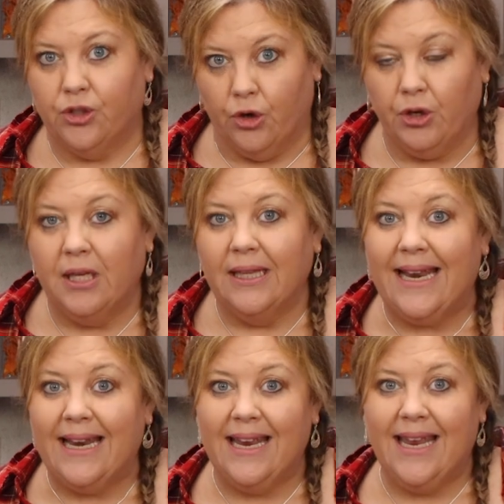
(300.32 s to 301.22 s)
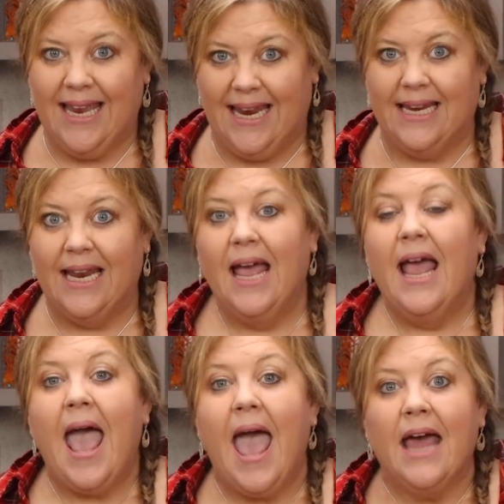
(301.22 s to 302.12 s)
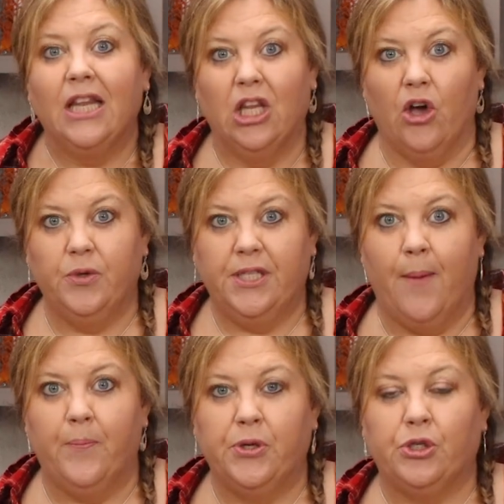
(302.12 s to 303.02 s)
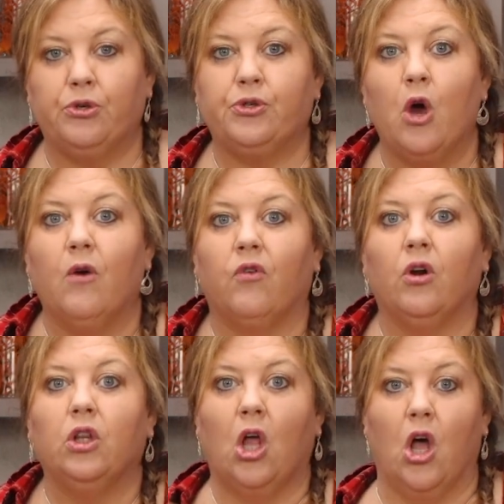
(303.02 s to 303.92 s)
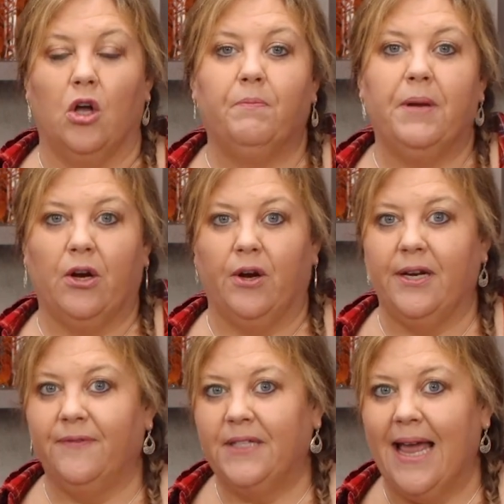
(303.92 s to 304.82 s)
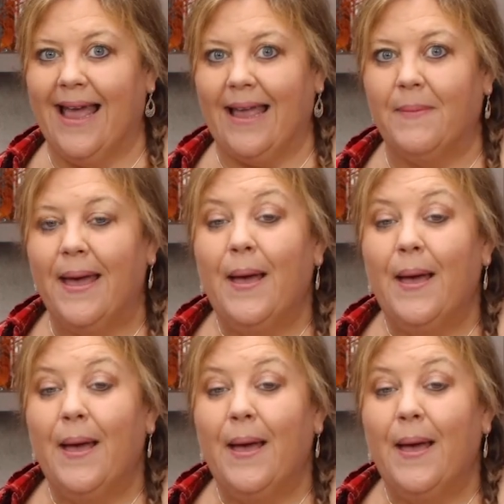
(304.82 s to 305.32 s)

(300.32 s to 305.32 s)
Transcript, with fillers: circulating heat at low temperatures over a long period of time.